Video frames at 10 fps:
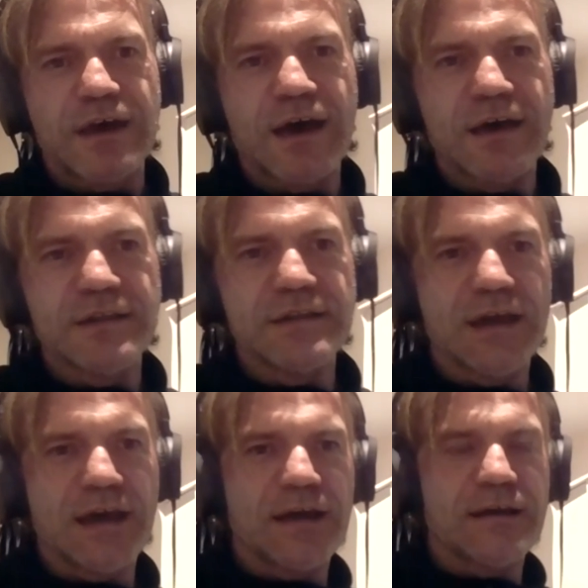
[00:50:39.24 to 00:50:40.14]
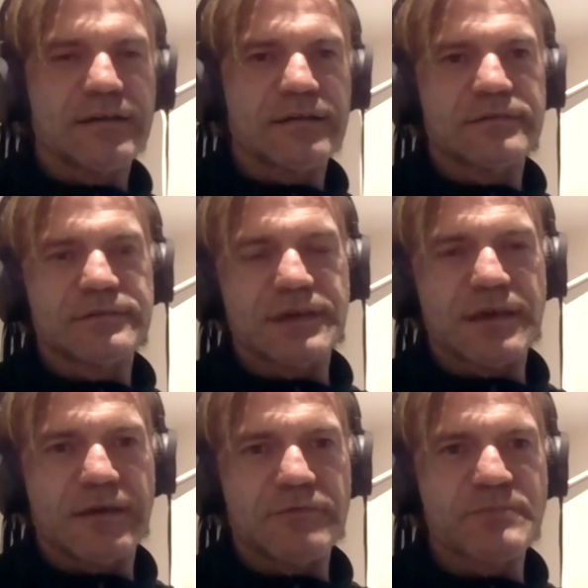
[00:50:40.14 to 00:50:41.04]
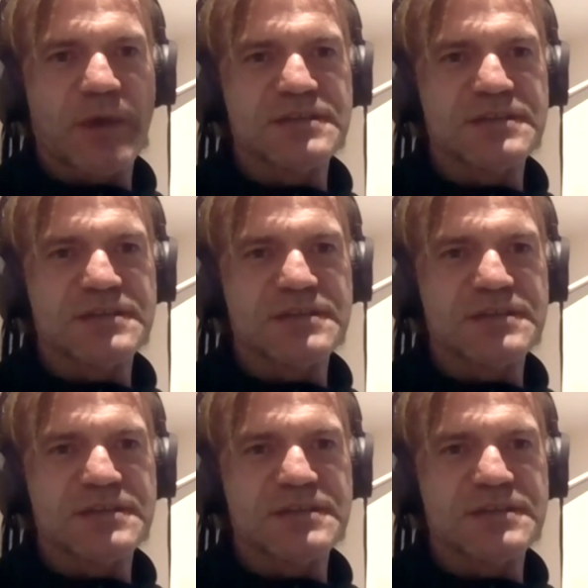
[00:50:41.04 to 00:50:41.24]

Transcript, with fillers: and uh, he, he was be-